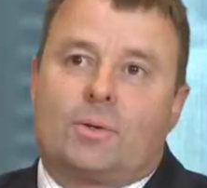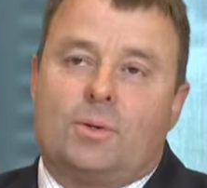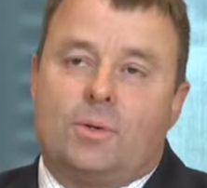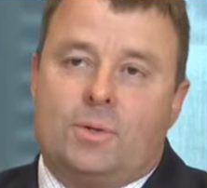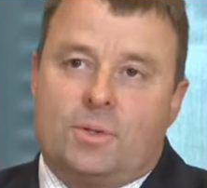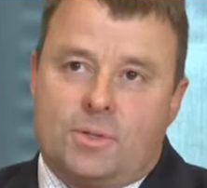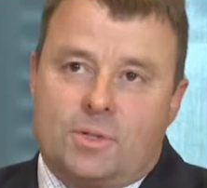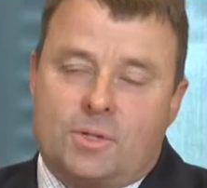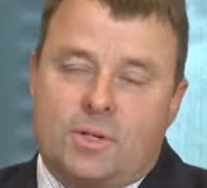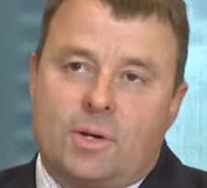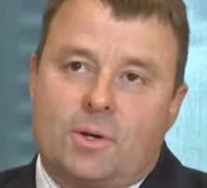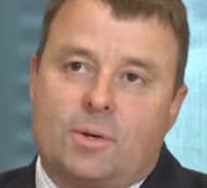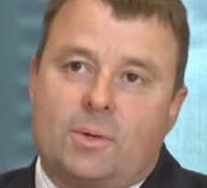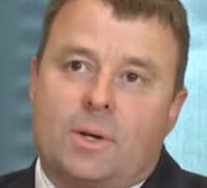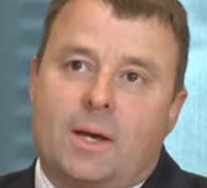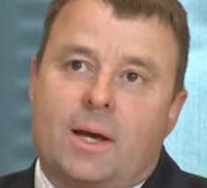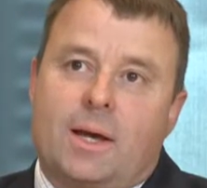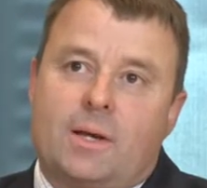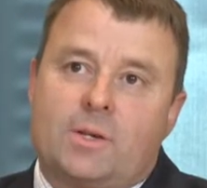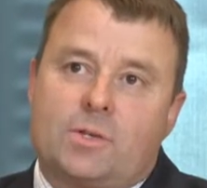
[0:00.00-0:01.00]
Good.
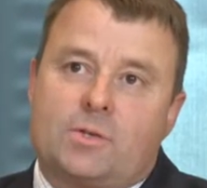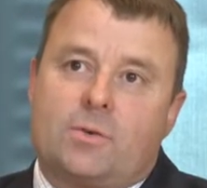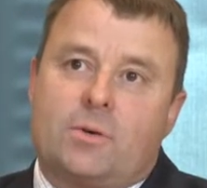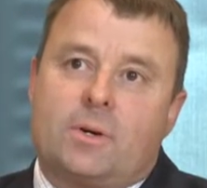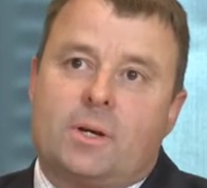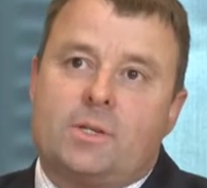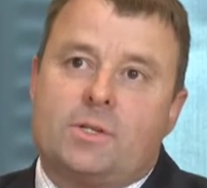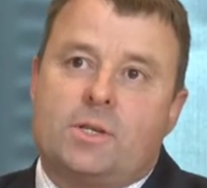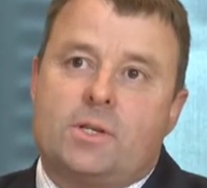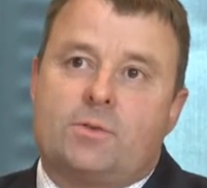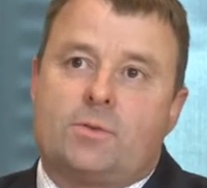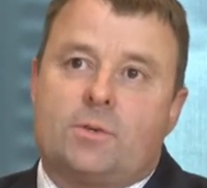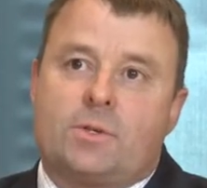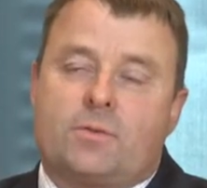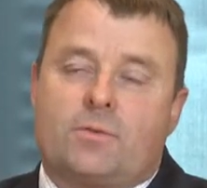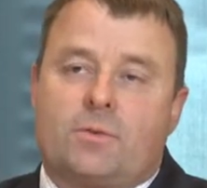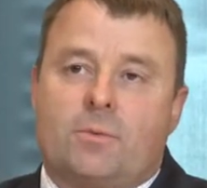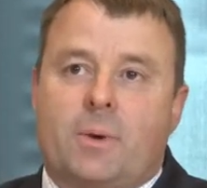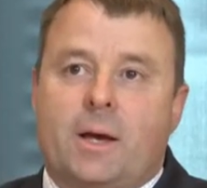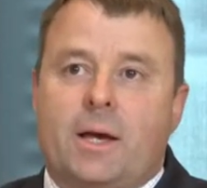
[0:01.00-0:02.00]
So how strong has
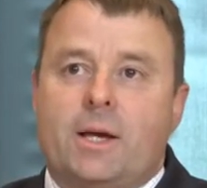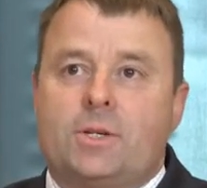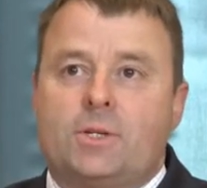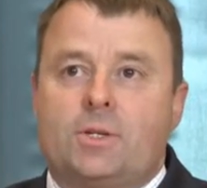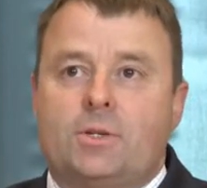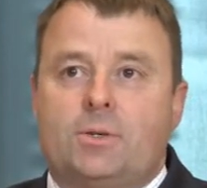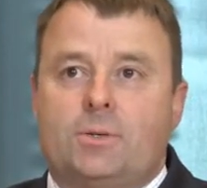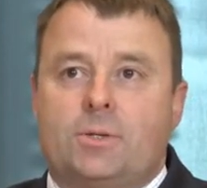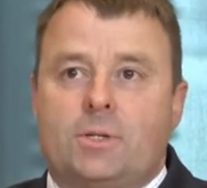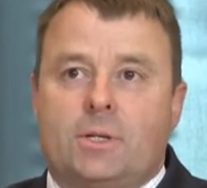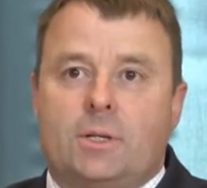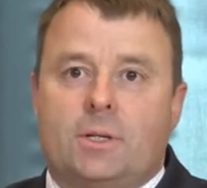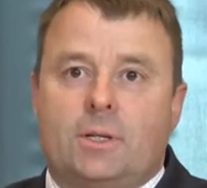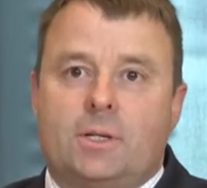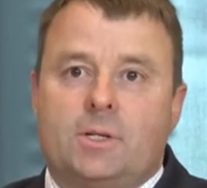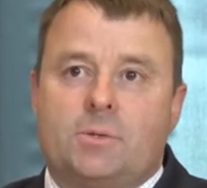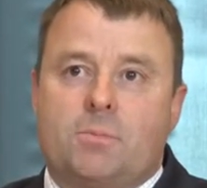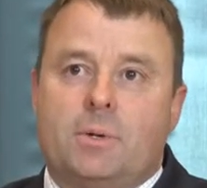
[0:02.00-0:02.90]
interest from Asian utilities